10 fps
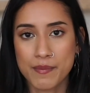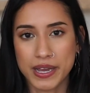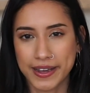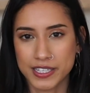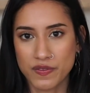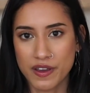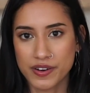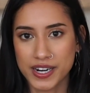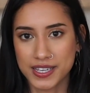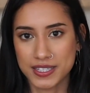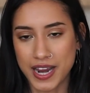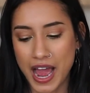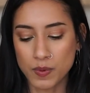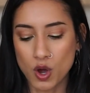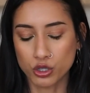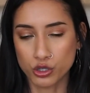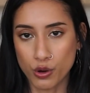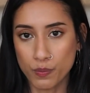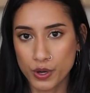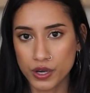My next favorite is an app called
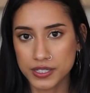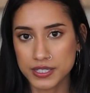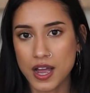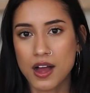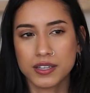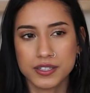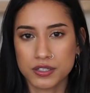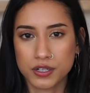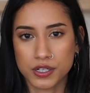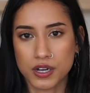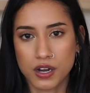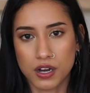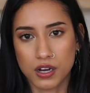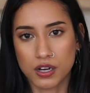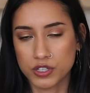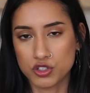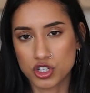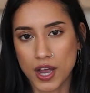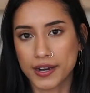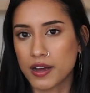Notebooks. I'll insert a
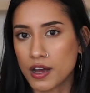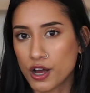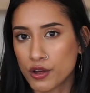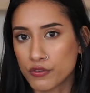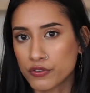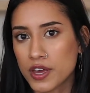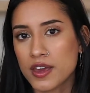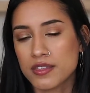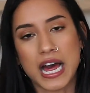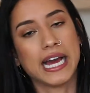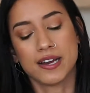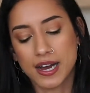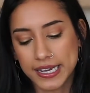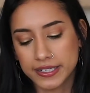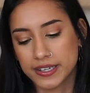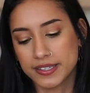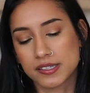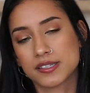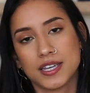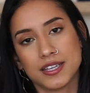screenshot of the icon
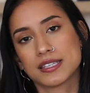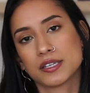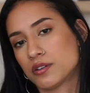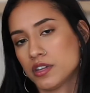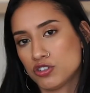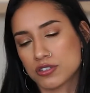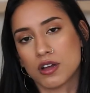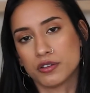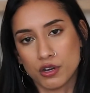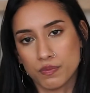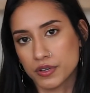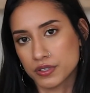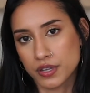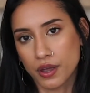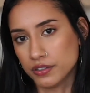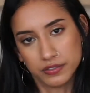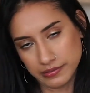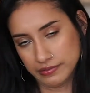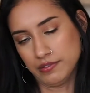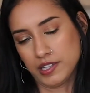because it's literally just called Notebooks, so
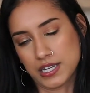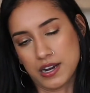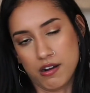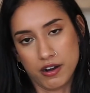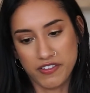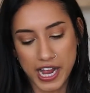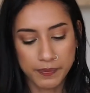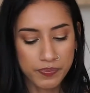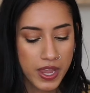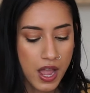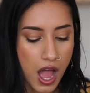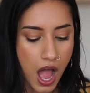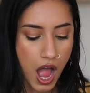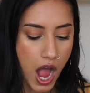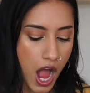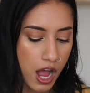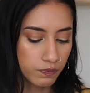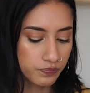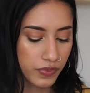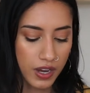it's kind of hard to find.
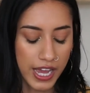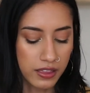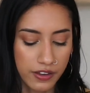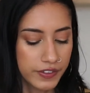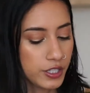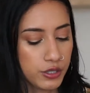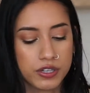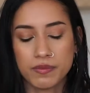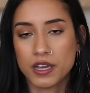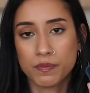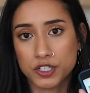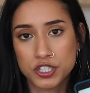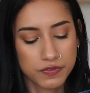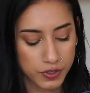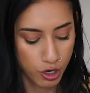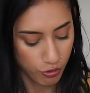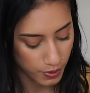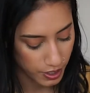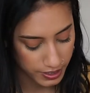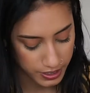I love it. You can make a bunch of different
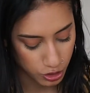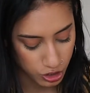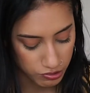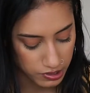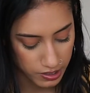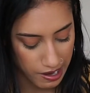notebooks and choose the